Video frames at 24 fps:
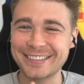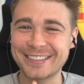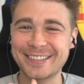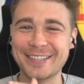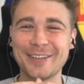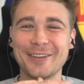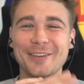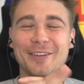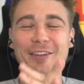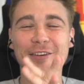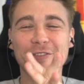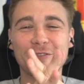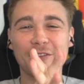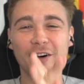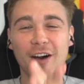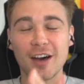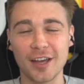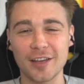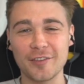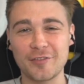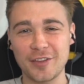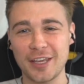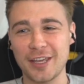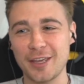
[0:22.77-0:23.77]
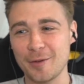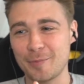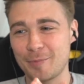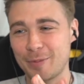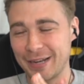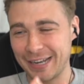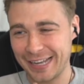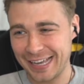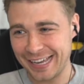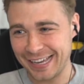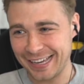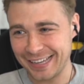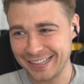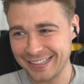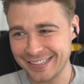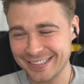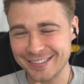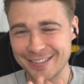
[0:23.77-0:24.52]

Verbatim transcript: to the five year plan.